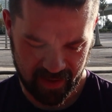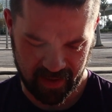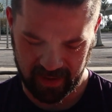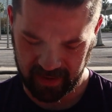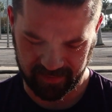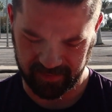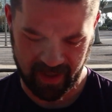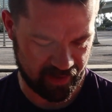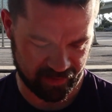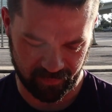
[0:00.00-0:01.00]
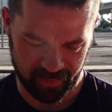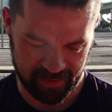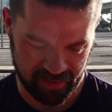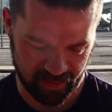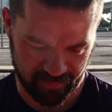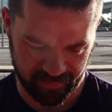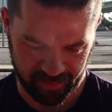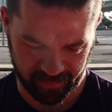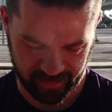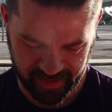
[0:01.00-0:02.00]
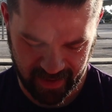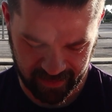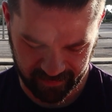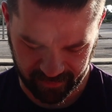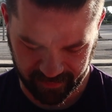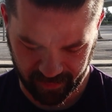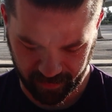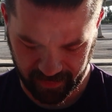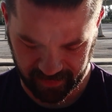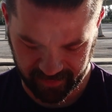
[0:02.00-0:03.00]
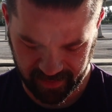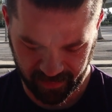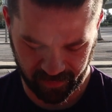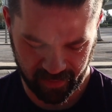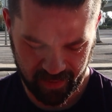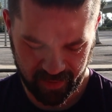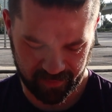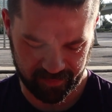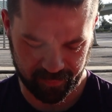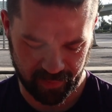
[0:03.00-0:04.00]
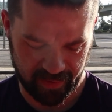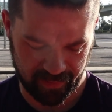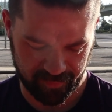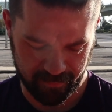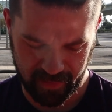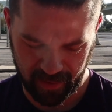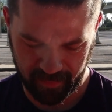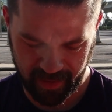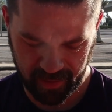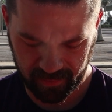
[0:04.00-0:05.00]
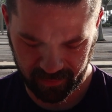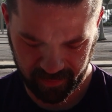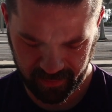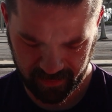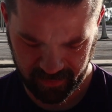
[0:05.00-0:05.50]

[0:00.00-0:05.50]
It's not gonna let me get off another attack, that's no big deal. Let's bring out the Melmetal.